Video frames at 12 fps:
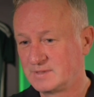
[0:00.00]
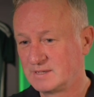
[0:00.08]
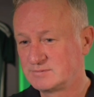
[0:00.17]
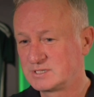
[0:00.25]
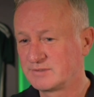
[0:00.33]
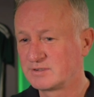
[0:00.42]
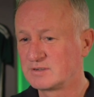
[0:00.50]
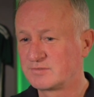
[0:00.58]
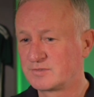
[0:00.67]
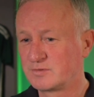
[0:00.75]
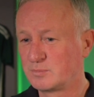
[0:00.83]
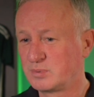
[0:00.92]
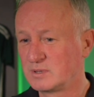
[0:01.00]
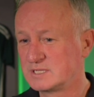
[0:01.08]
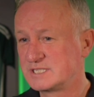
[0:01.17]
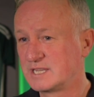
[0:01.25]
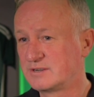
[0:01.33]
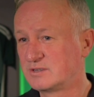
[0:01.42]
It was difficult for football
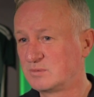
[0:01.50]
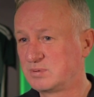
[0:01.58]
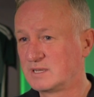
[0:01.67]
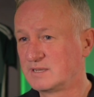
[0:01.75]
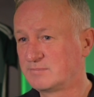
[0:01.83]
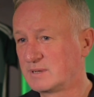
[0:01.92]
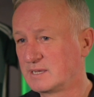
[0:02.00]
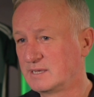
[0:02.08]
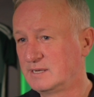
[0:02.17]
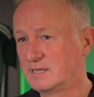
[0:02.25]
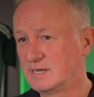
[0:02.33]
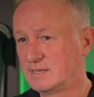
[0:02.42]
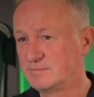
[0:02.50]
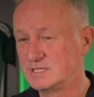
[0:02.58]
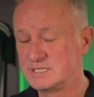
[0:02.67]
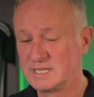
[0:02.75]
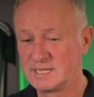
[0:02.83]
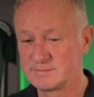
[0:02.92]
in general, playing back in empty
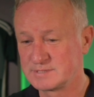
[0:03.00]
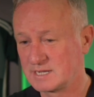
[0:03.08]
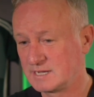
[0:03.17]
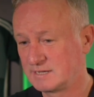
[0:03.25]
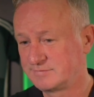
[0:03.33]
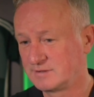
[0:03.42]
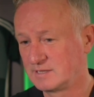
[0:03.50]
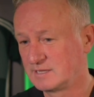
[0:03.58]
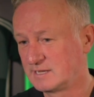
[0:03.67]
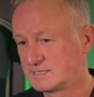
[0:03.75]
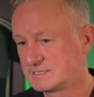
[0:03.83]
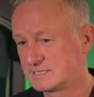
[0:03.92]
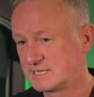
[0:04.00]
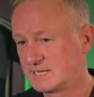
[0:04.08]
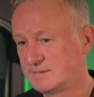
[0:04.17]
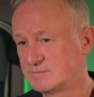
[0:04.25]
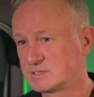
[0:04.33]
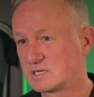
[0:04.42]
stadiums. I felt that as a
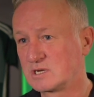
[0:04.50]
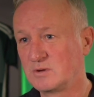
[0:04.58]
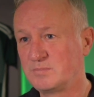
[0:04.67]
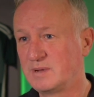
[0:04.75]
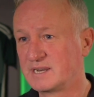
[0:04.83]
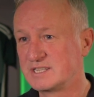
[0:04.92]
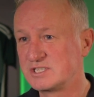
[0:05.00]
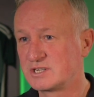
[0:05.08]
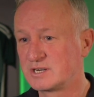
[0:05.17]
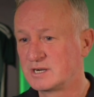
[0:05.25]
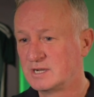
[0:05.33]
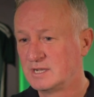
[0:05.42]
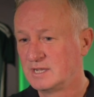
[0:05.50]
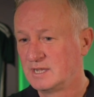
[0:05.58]
time as a club manager.